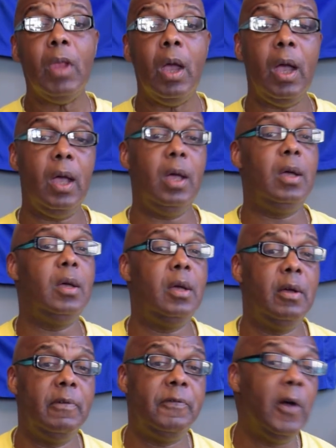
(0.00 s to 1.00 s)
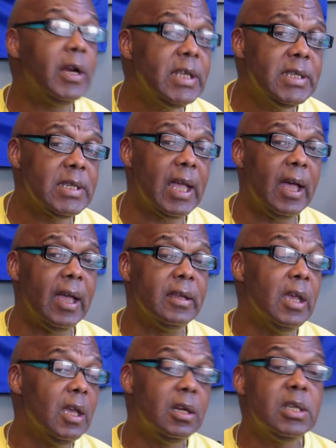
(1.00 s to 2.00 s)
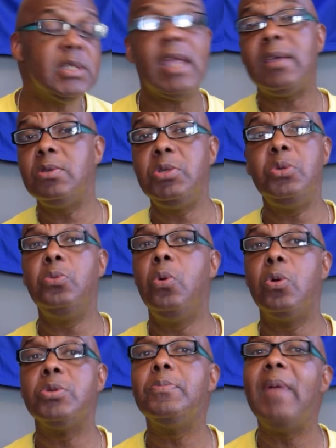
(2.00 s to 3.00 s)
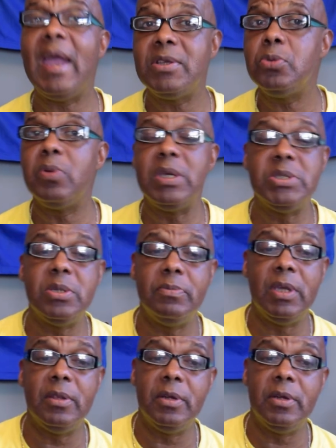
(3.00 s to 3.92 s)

funny side, it looks like a two-horse match race to me.